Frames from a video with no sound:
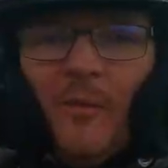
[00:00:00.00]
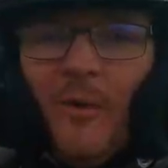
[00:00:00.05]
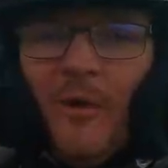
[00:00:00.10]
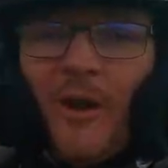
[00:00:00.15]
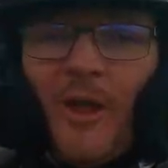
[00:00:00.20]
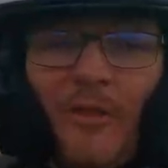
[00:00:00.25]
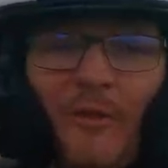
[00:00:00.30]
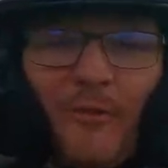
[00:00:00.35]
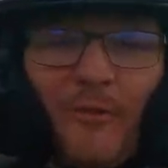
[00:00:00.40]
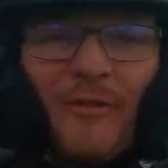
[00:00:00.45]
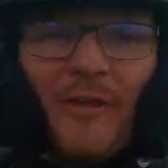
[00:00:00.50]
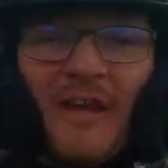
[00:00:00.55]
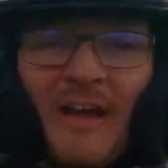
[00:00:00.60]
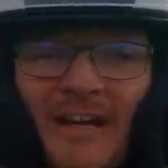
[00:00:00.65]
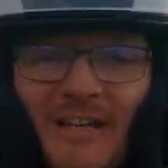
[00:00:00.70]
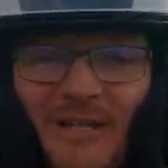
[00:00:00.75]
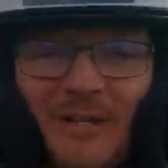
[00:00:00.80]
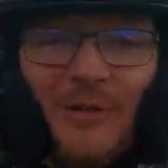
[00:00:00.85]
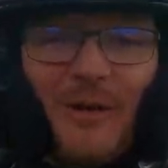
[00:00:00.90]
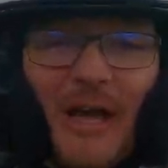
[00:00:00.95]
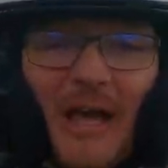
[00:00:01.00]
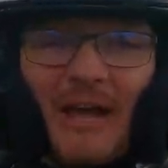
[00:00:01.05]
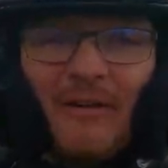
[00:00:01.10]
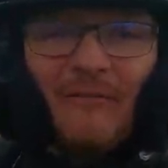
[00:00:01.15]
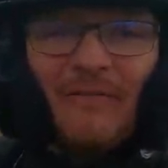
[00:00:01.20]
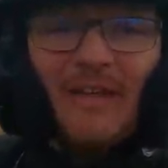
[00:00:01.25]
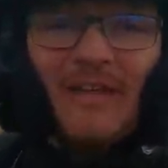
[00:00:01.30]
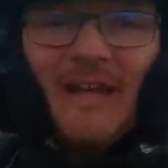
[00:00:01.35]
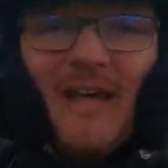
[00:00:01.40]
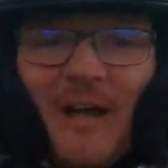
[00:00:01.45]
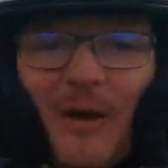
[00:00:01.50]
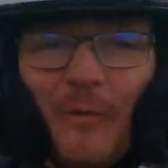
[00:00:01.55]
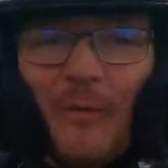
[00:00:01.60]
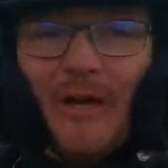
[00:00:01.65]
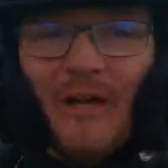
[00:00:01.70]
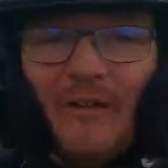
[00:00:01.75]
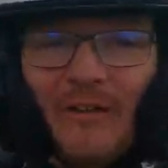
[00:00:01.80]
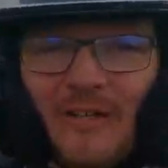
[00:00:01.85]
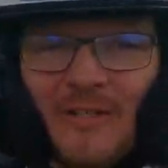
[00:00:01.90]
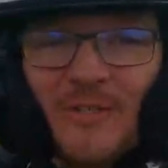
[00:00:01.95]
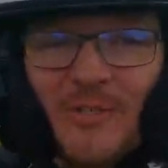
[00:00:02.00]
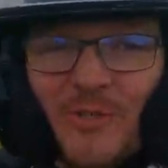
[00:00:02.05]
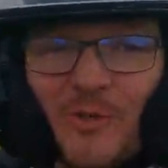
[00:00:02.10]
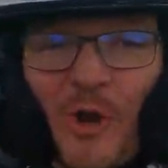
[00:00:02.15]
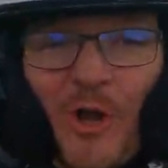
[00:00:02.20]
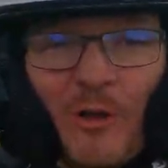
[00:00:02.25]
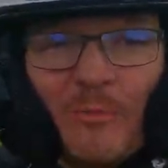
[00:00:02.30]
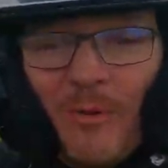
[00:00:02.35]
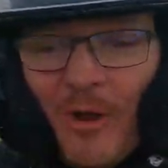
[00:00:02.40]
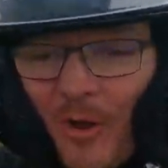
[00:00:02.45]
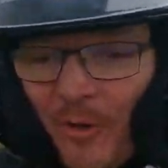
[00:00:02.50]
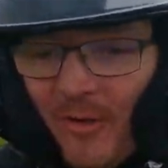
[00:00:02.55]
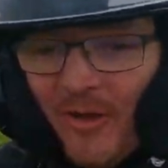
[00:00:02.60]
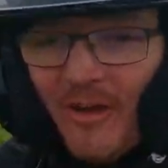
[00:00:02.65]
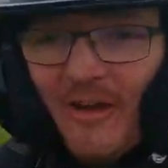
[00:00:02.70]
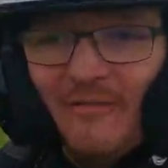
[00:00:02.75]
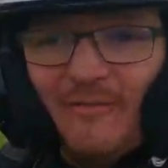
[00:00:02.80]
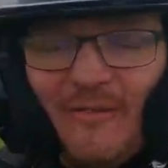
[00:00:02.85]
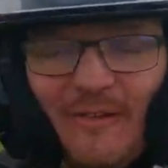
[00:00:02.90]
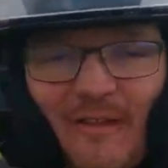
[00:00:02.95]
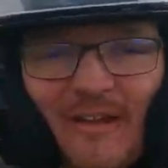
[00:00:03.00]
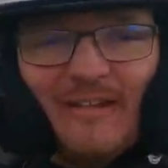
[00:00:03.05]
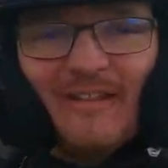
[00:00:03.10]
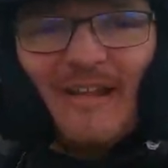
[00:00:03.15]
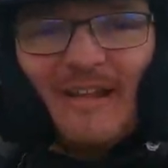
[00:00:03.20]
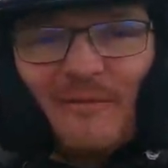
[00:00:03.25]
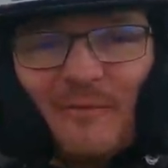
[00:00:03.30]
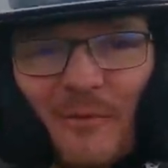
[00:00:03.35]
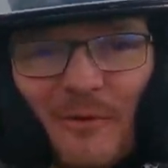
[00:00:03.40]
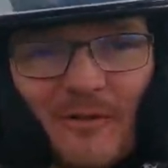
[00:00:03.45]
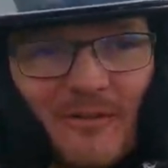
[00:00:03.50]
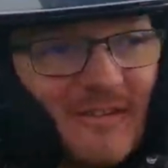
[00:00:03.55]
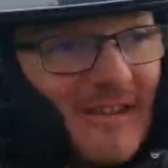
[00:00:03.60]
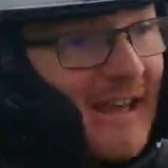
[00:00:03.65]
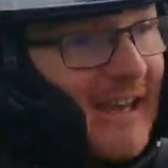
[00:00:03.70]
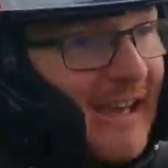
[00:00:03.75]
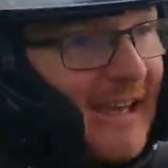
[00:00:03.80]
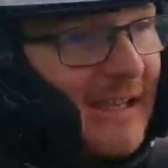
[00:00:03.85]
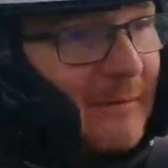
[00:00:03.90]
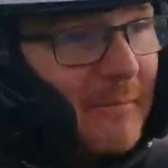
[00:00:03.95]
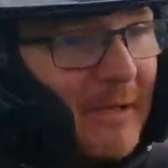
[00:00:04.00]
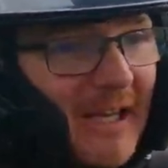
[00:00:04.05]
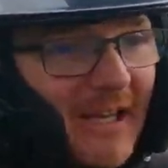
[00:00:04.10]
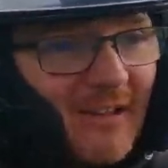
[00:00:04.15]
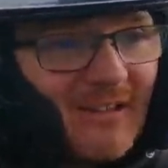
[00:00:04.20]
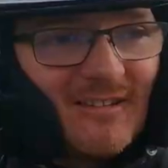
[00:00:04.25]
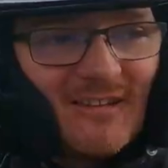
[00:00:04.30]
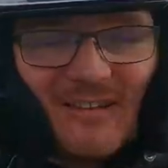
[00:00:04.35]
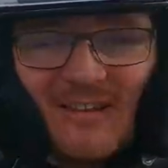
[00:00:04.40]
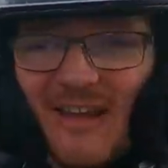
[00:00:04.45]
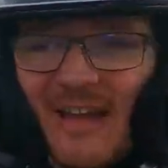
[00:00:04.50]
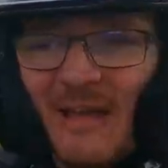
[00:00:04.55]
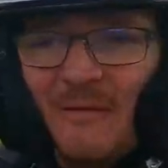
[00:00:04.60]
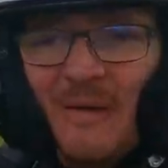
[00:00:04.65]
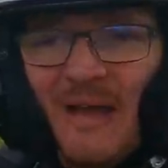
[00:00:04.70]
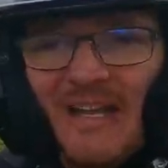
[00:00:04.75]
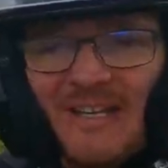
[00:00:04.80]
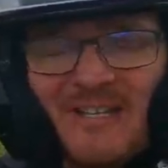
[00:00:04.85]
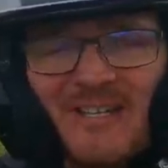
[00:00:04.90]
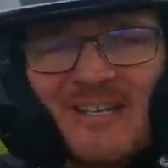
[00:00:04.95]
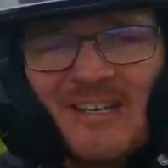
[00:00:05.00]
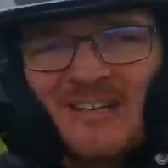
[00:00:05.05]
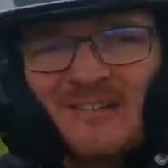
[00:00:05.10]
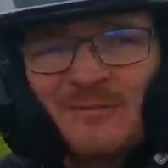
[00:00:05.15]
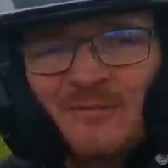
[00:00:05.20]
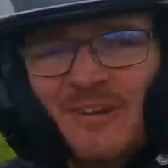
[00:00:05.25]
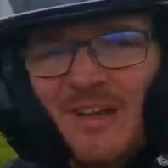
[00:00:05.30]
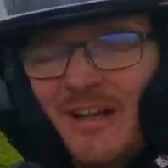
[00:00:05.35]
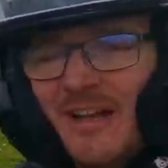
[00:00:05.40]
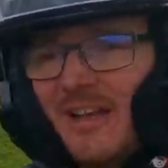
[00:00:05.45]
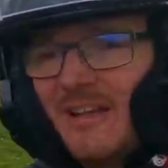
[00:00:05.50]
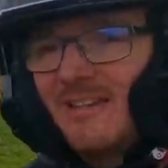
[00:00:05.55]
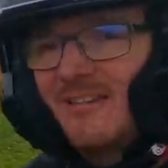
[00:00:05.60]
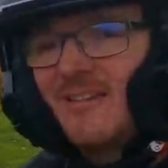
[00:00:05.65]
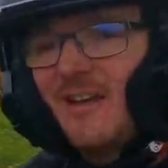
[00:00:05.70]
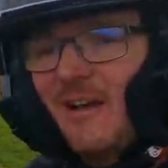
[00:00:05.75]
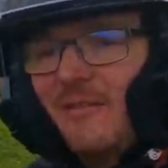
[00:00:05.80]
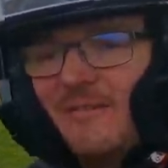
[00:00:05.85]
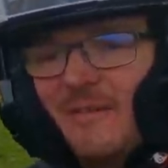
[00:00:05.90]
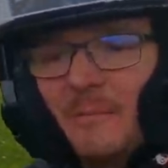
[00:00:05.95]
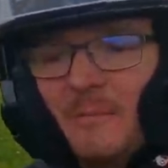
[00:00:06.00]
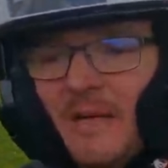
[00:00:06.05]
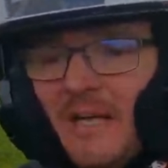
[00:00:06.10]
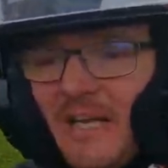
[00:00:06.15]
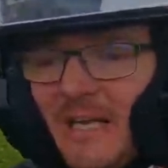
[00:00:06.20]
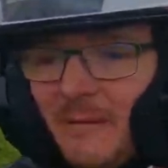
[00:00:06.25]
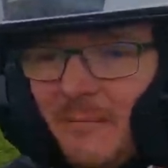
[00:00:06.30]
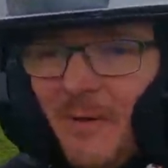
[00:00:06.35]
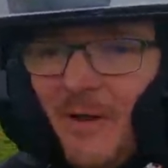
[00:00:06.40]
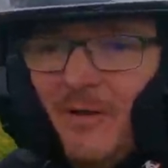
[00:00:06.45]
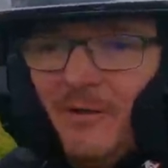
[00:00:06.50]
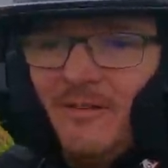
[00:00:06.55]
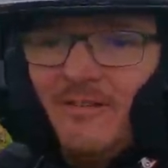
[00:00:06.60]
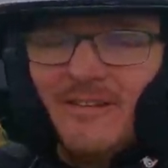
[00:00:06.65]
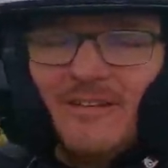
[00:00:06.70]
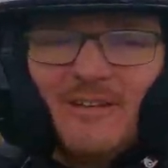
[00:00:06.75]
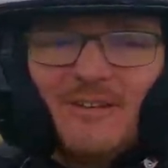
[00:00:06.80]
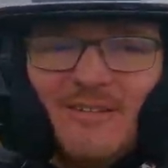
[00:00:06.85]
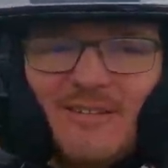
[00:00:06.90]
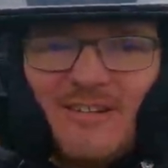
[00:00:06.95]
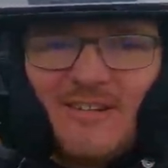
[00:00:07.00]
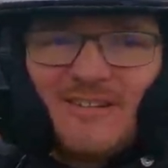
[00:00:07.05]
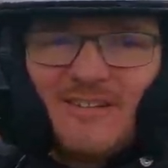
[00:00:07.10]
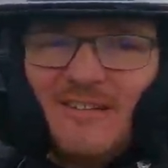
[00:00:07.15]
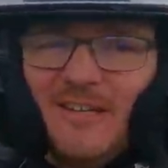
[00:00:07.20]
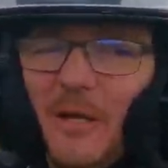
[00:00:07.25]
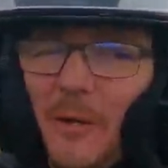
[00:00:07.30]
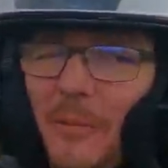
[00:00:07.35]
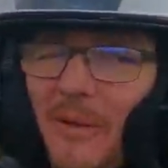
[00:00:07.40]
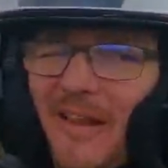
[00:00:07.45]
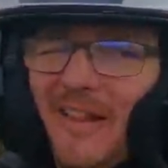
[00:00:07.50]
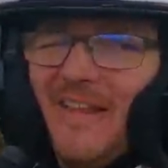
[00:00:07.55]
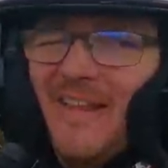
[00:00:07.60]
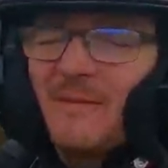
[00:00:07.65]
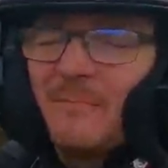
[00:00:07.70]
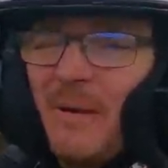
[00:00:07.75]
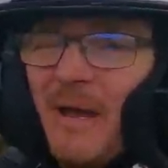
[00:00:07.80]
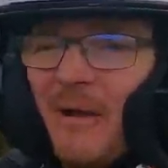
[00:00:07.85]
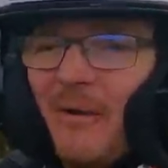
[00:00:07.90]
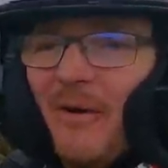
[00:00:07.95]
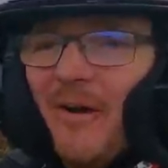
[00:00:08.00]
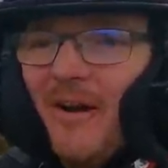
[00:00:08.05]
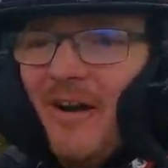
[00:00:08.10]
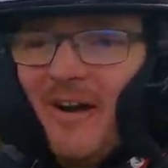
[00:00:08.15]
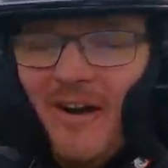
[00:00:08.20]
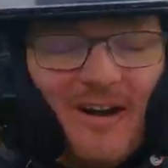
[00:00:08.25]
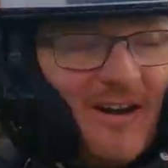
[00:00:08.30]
One other thing, I do have the wheel in strong mode. I feel like that's worth saying because I imagine in like soft and medium modes, it uses a little bit less power.